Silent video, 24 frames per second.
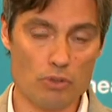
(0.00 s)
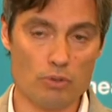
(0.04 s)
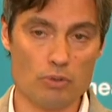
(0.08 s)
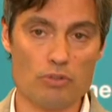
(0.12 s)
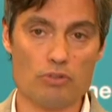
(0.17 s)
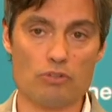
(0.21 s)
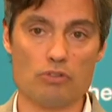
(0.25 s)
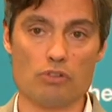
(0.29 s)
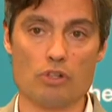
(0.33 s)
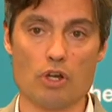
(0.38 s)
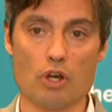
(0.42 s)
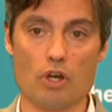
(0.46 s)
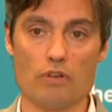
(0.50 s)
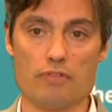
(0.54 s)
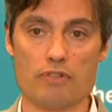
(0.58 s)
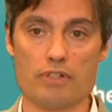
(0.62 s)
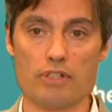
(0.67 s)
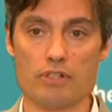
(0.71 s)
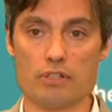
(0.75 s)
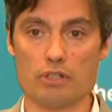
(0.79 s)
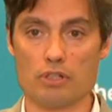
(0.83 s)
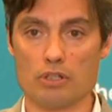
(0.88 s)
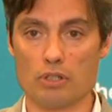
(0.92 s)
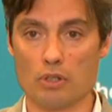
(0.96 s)
called
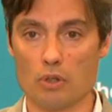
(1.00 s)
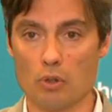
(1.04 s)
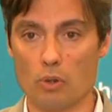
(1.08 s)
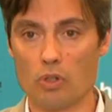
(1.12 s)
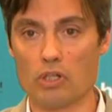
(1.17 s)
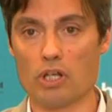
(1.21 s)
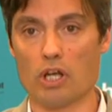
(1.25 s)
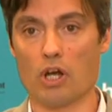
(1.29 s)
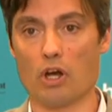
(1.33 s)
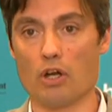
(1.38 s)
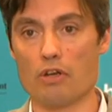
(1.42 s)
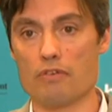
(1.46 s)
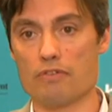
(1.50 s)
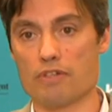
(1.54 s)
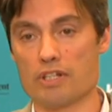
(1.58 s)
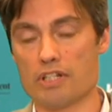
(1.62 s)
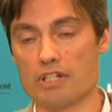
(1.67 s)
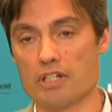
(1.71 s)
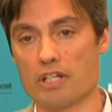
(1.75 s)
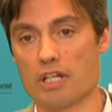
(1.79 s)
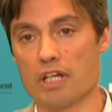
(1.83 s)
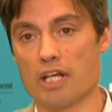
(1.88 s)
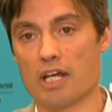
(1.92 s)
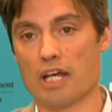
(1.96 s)
SCOVID, or
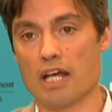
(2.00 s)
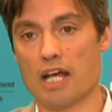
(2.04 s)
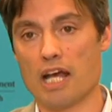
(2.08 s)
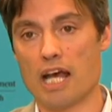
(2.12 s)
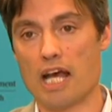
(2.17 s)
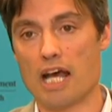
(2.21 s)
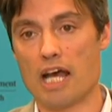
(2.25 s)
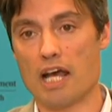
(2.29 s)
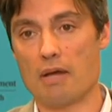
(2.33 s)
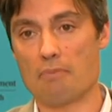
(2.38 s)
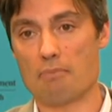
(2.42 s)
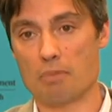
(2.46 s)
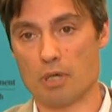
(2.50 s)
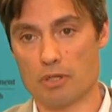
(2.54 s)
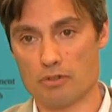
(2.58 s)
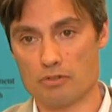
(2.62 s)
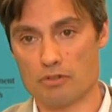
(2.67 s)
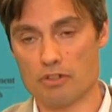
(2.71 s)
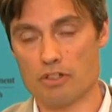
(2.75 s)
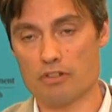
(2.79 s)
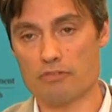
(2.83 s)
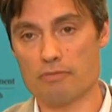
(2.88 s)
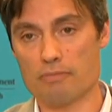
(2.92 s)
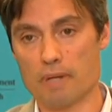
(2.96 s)
COVID uh,
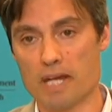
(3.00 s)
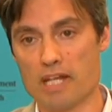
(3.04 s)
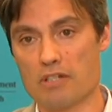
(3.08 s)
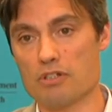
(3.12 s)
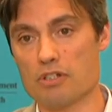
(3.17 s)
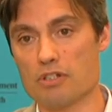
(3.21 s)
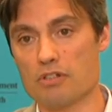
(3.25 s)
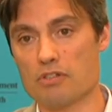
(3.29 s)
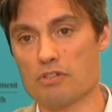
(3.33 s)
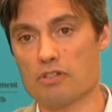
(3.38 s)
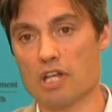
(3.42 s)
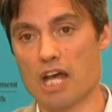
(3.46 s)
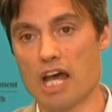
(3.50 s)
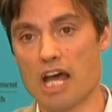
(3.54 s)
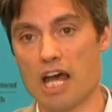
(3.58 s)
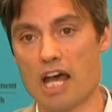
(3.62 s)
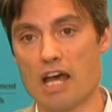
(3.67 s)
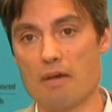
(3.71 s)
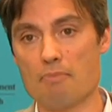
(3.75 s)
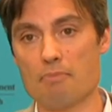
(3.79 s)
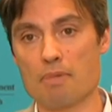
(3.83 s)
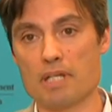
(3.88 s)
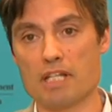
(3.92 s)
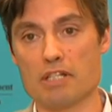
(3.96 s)
positive patients,
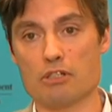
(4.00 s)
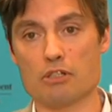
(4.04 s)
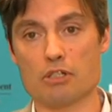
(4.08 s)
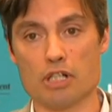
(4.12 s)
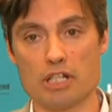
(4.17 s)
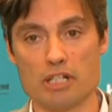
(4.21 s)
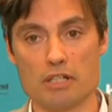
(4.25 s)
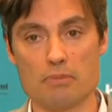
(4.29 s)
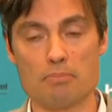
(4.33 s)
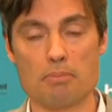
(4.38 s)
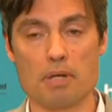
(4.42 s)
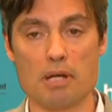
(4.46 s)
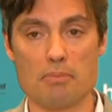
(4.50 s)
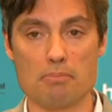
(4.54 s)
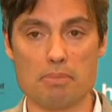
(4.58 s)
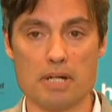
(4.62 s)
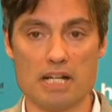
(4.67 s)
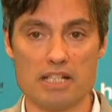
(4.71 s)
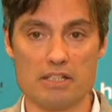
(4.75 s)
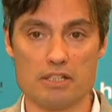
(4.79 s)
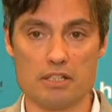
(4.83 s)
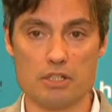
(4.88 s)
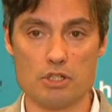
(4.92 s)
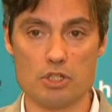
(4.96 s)
are being treated by
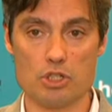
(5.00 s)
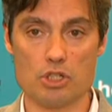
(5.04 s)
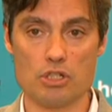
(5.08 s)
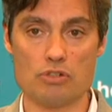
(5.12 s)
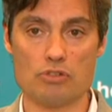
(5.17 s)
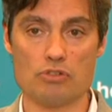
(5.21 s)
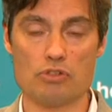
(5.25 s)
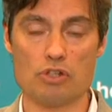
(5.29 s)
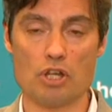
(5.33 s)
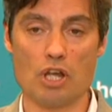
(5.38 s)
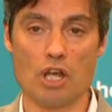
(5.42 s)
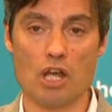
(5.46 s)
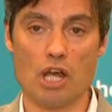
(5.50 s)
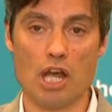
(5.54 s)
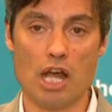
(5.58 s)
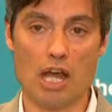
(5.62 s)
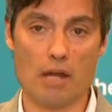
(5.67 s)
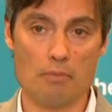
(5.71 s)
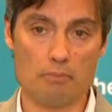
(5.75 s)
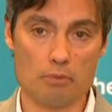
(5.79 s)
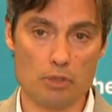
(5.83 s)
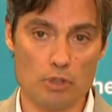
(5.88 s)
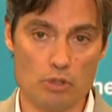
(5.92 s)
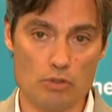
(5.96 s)
practitioners
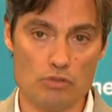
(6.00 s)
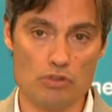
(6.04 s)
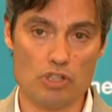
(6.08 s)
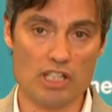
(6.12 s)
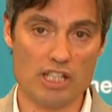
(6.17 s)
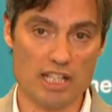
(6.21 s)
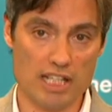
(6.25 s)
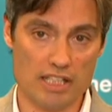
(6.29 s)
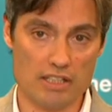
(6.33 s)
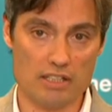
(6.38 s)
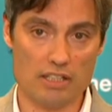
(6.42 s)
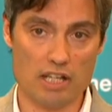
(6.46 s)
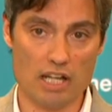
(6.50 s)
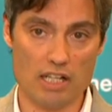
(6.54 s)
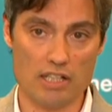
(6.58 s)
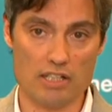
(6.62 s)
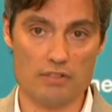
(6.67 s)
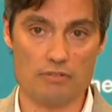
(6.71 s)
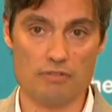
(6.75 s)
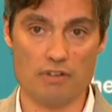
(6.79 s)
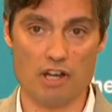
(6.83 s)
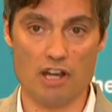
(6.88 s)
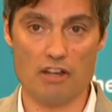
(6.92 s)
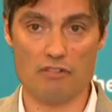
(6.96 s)
um, using an
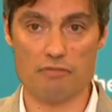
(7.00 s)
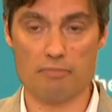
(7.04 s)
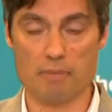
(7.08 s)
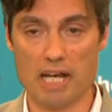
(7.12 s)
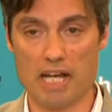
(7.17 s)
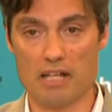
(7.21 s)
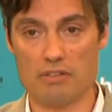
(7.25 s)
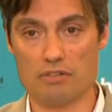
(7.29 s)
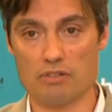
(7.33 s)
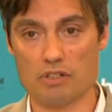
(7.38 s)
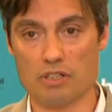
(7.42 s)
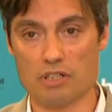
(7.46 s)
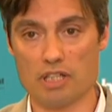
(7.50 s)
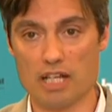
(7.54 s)
N95 mask.